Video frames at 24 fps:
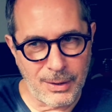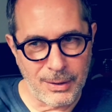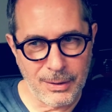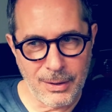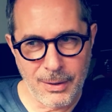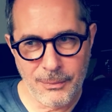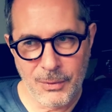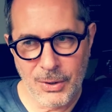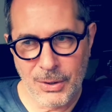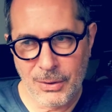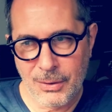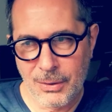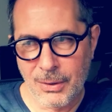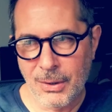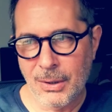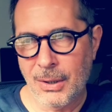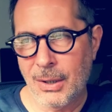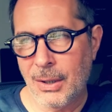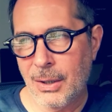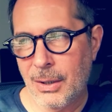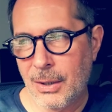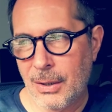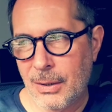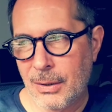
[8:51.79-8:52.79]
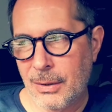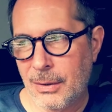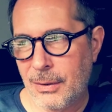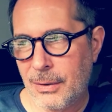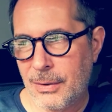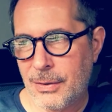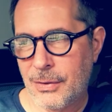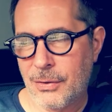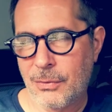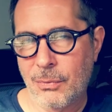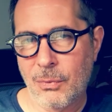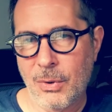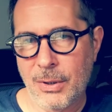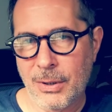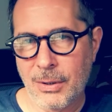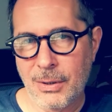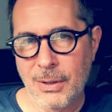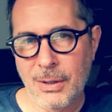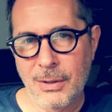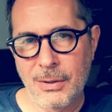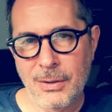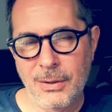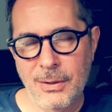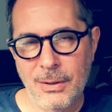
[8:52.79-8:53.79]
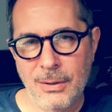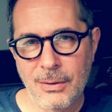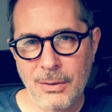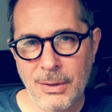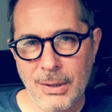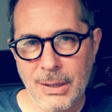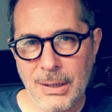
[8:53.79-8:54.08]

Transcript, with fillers: Like, this is what you need to do.